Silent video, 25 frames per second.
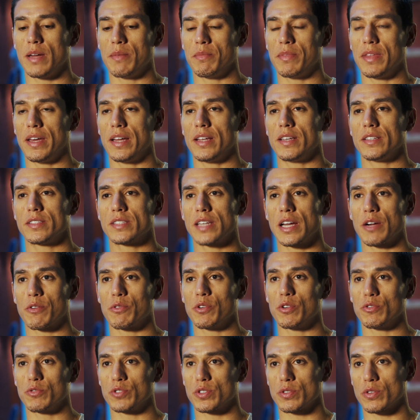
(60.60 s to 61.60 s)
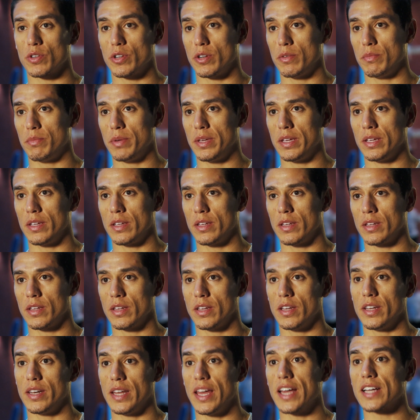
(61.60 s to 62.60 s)
time that Taekwondo was going to be
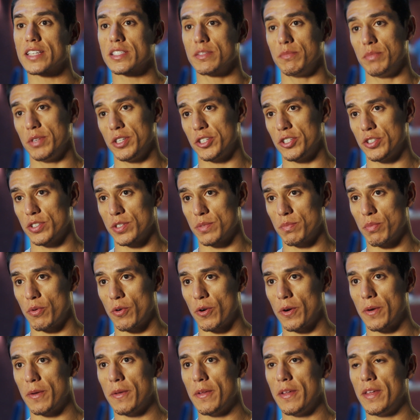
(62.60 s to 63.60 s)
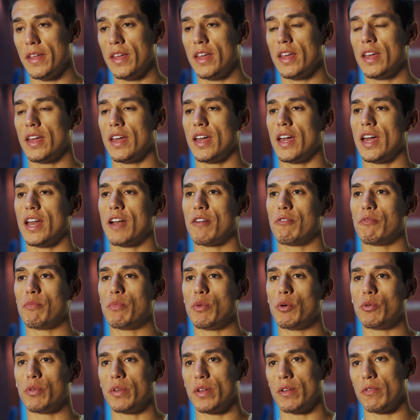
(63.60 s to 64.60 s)
an exhibition sport. And I,
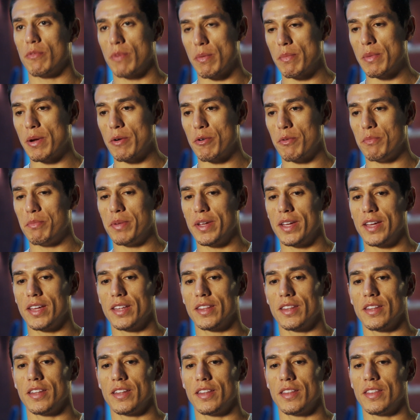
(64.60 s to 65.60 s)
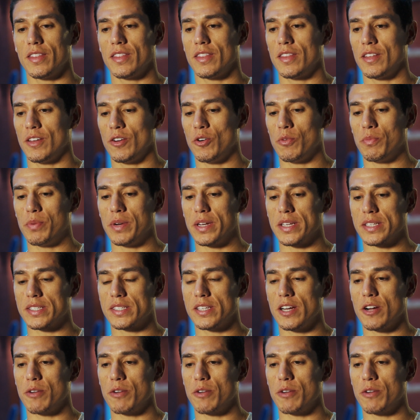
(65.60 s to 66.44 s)
I remember being at the opening